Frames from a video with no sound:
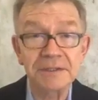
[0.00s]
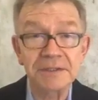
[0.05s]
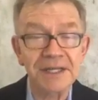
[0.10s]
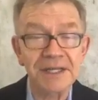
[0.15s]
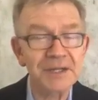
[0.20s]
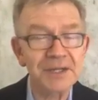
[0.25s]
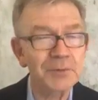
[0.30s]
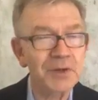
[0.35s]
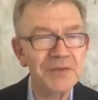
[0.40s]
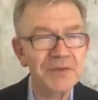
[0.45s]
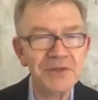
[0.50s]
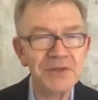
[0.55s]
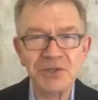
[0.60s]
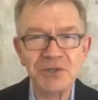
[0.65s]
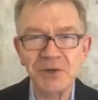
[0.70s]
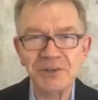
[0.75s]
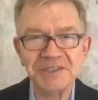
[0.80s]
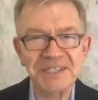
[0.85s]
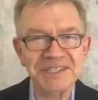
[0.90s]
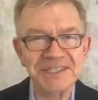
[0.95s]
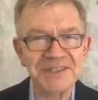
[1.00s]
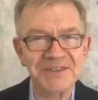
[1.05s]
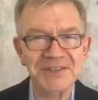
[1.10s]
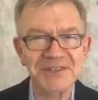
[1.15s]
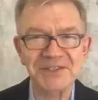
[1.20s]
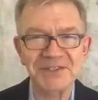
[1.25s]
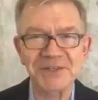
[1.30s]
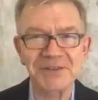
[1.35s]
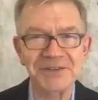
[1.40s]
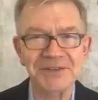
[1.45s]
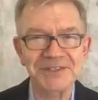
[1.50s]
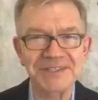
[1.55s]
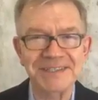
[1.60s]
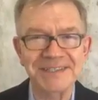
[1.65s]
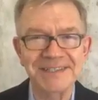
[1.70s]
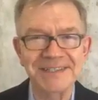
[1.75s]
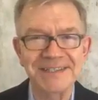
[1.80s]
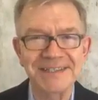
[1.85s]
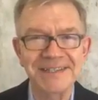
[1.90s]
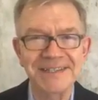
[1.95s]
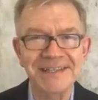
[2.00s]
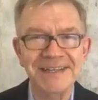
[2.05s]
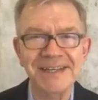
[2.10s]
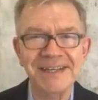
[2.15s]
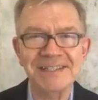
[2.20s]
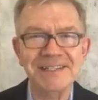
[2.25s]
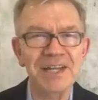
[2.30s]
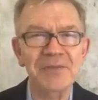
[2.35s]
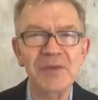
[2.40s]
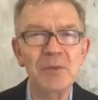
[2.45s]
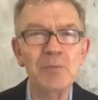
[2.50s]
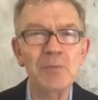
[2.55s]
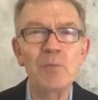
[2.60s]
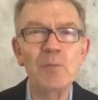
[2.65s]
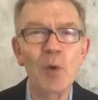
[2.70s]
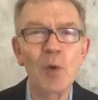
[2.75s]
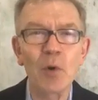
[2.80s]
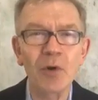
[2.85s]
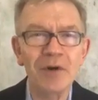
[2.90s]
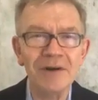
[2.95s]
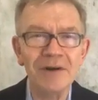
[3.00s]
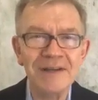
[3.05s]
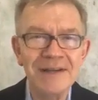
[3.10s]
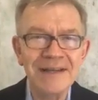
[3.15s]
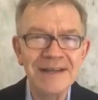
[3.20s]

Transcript: And when the church is the church, it is nothing more,